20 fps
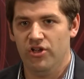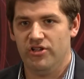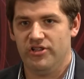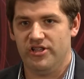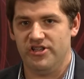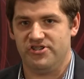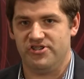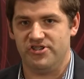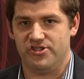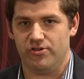
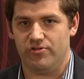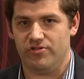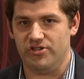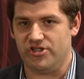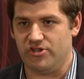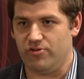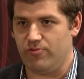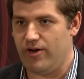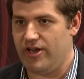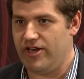there's just all
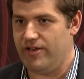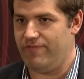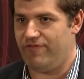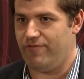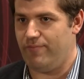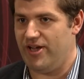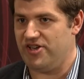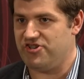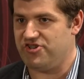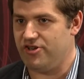this great
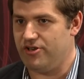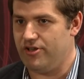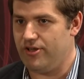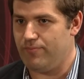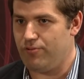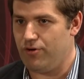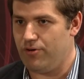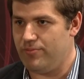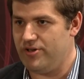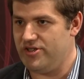information. The
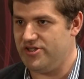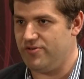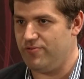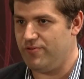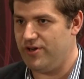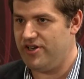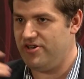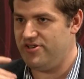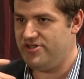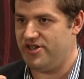problem is the
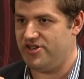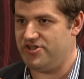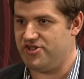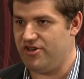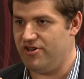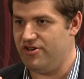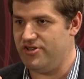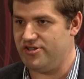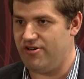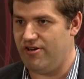radio station
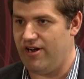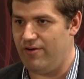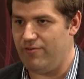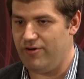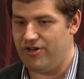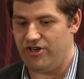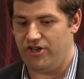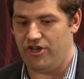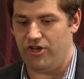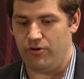goes, all right, we're
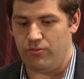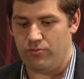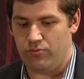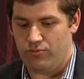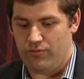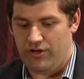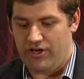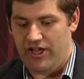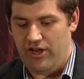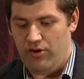gonna
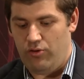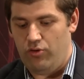we're gonna get